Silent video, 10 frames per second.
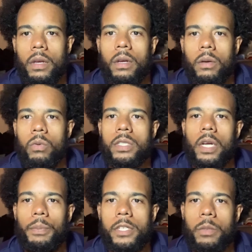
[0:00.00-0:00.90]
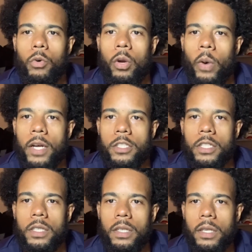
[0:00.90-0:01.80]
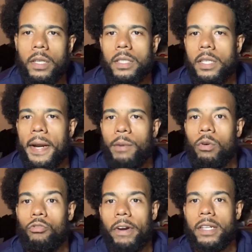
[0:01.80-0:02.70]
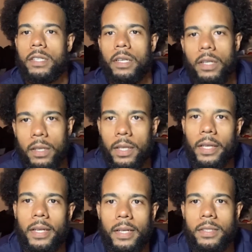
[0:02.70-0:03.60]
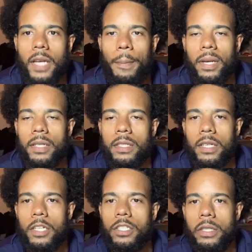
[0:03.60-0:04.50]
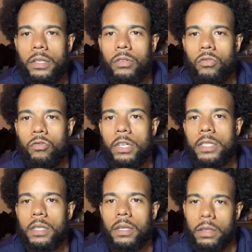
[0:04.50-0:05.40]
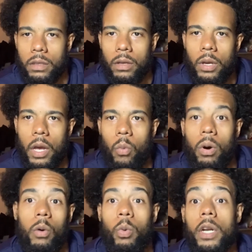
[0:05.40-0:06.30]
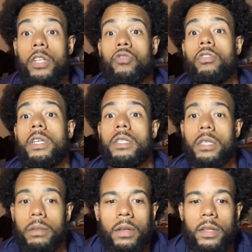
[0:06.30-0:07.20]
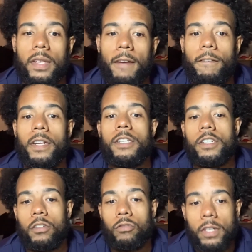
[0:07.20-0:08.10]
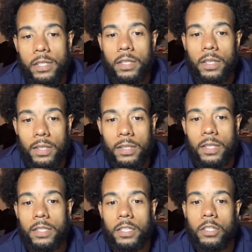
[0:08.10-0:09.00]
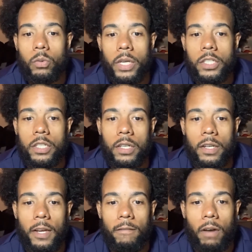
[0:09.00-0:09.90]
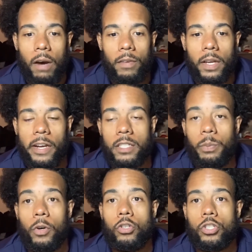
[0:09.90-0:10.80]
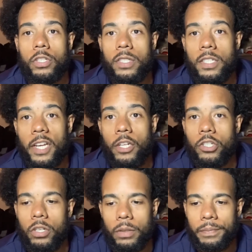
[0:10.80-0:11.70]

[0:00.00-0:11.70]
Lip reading: What's up? It's your boy YG. Today we're ranting. Topic of discussion, risk. Well, what is risk? The definition of risk is a situation involving exposure to danger.